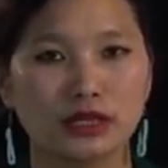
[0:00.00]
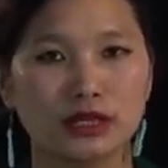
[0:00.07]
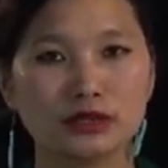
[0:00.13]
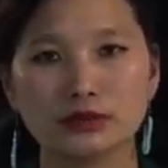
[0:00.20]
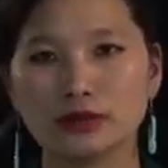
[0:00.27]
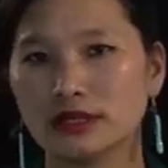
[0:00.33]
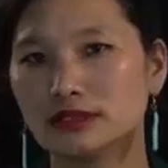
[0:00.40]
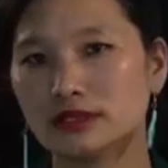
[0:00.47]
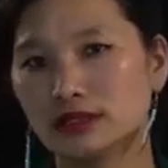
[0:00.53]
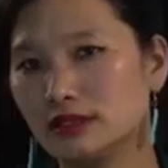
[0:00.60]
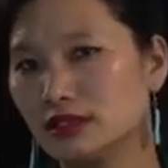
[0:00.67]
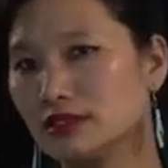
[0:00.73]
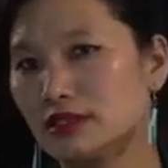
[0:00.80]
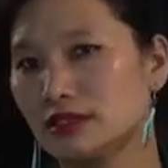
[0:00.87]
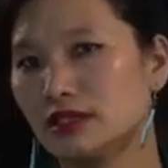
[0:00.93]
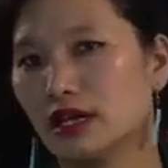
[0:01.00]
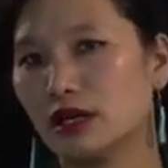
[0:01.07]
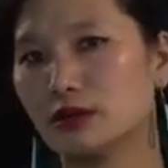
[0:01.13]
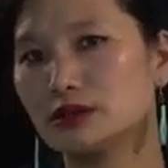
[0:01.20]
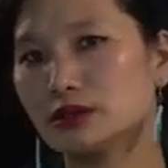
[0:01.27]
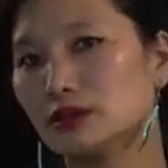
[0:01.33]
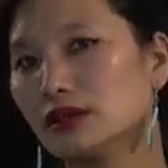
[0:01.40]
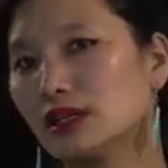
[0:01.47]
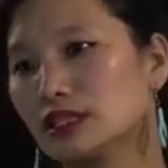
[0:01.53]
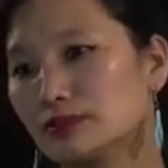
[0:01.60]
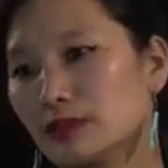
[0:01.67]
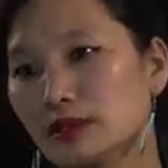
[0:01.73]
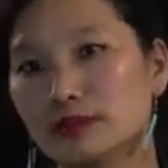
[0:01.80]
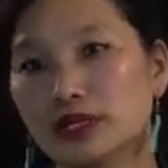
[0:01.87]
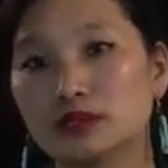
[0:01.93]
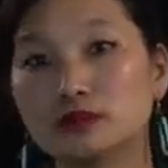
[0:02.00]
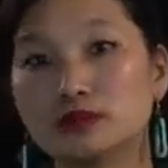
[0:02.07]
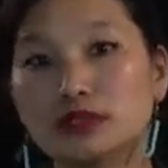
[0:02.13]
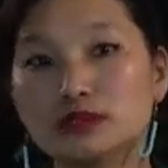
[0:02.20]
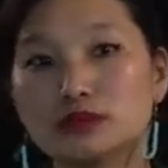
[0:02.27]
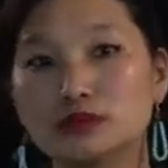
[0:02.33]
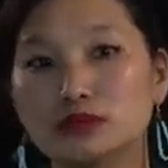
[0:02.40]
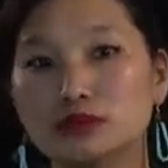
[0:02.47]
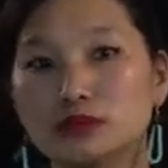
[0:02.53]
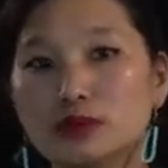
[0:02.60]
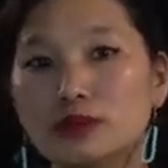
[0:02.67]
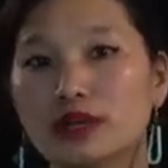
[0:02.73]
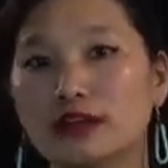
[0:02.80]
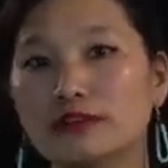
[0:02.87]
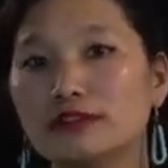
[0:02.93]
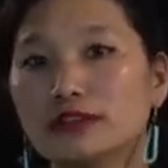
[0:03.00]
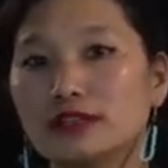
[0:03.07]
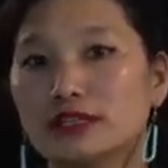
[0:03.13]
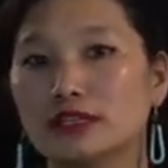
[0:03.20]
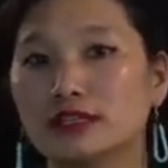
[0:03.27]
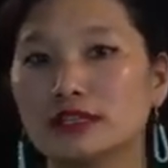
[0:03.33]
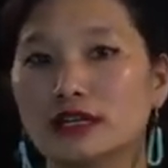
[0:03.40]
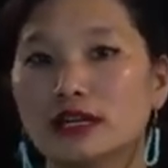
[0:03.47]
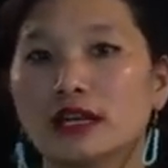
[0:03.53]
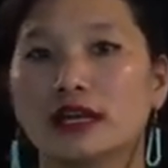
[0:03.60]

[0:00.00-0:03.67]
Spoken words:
And so as a teacher, I also don't expect my students to know everything